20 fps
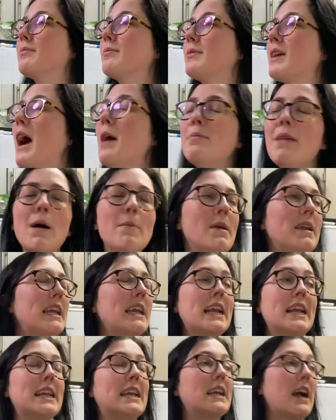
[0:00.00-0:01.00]
I'm not
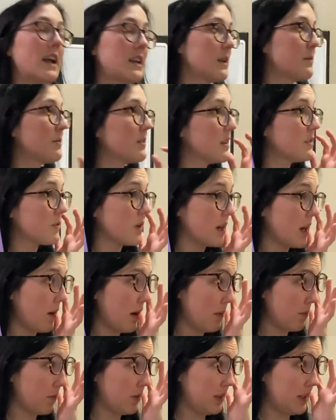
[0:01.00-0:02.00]
making any goddamn sense right now.
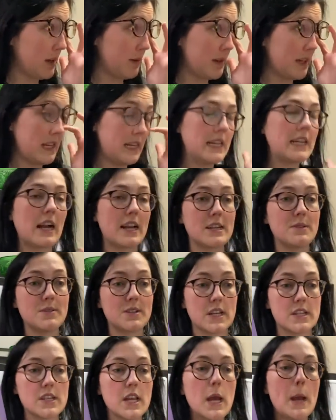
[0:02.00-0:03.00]
I'm really not making any goddamn
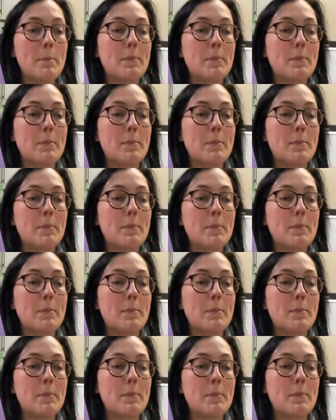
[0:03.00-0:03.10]
sense,